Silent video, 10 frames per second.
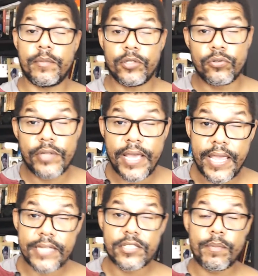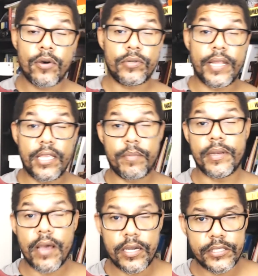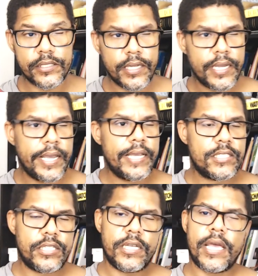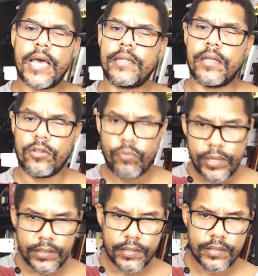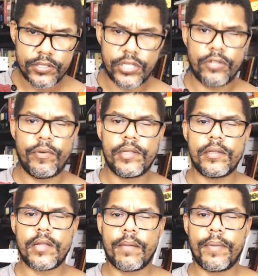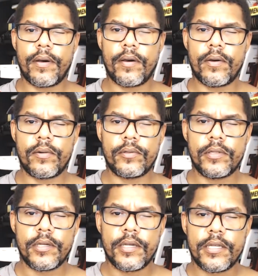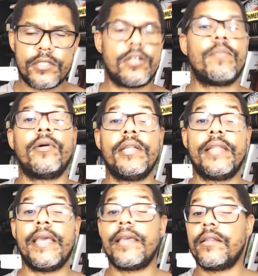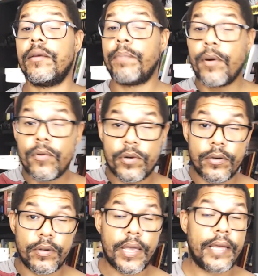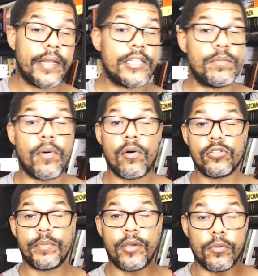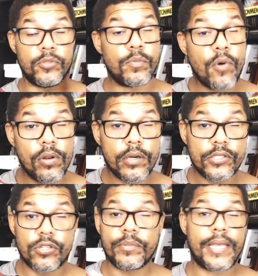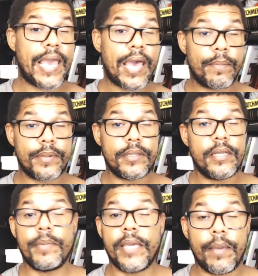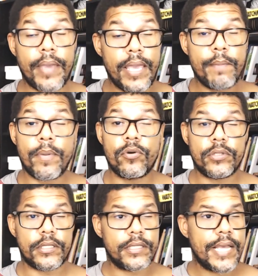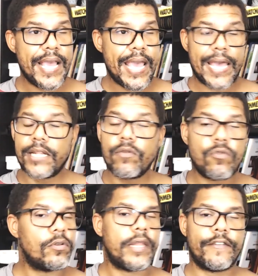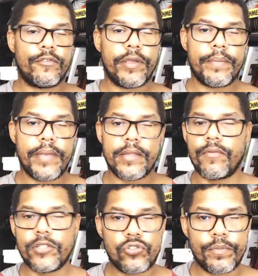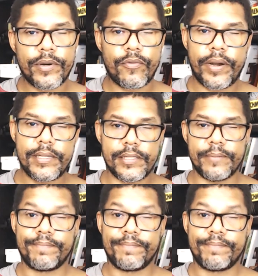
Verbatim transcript: today it's about Nicki Minaj. She had a tweet. She tweeted about somebody taking the poke and his balls became smaller. Something happened. He became impotent and the whole left-wing media went super crazy.